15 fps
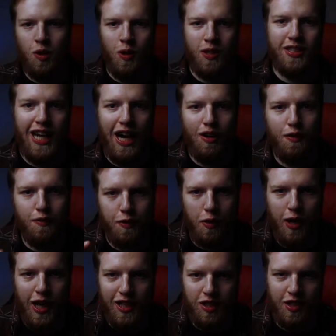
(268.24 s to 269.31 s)
so it's now a few
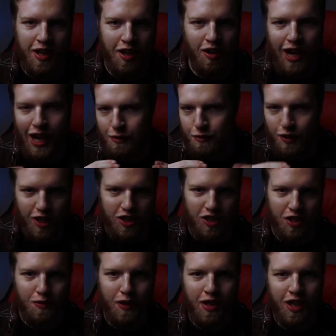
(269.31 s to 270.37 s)
days later. I finished
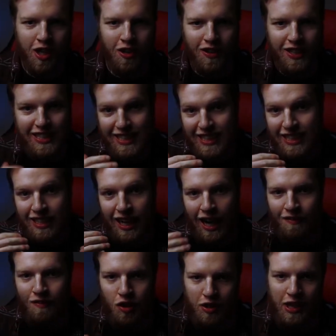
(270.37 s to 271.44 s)
the video.
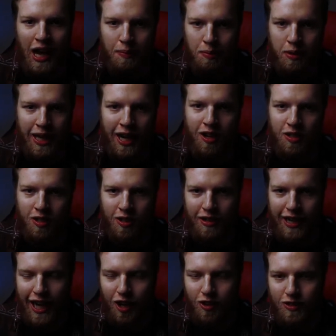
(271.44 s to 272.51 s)
I'm really happy with how it
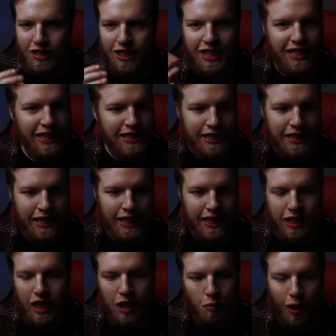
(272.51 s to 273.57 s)
turned out.
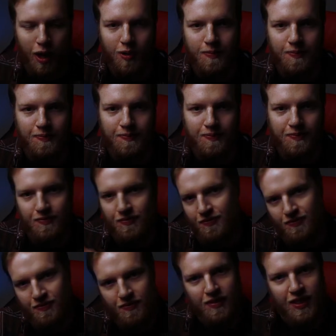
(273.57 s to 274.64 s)
And well,
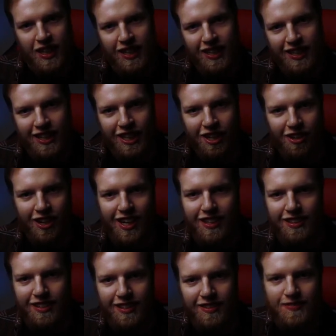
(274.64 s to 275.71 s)
here it
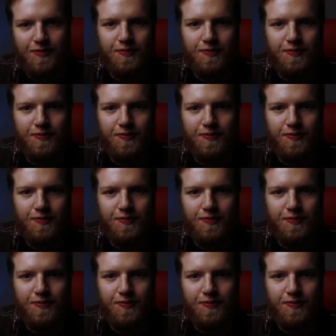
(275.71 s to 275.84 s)
is.